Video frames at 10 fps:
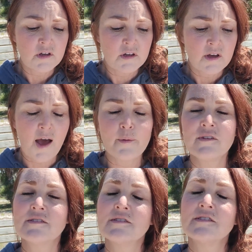I was
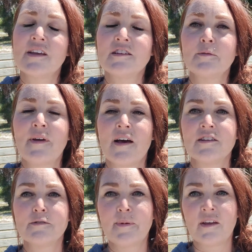saying to my
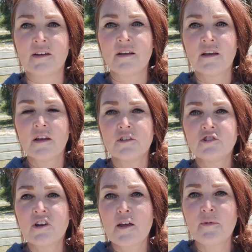husband, should
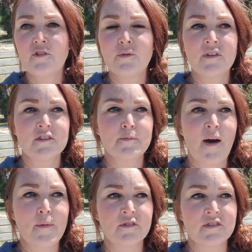I be doing this Bible
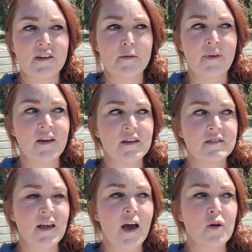study? Because
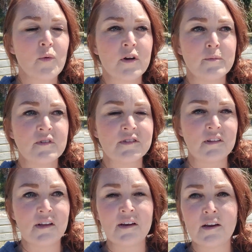I don't want to mislead
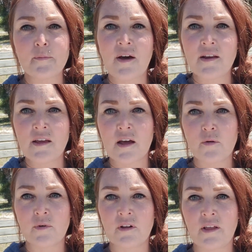anybody. I don't want
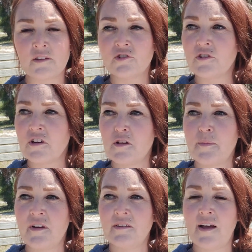to like turn anybody
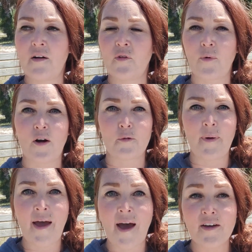down the wrong
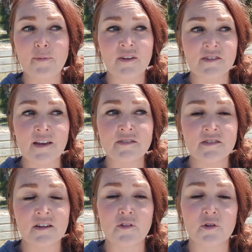path because I have seen
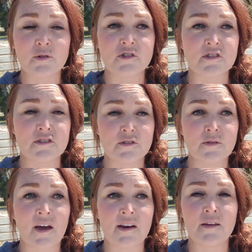other Christians do that.
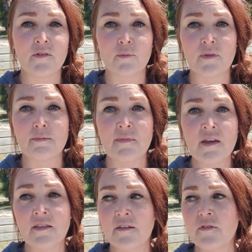Even with me,
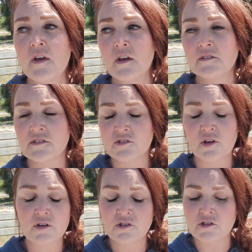they've
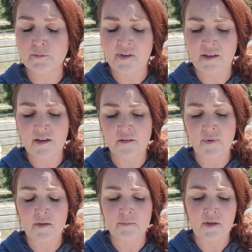discouraged me and made
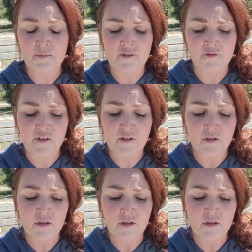made me feel,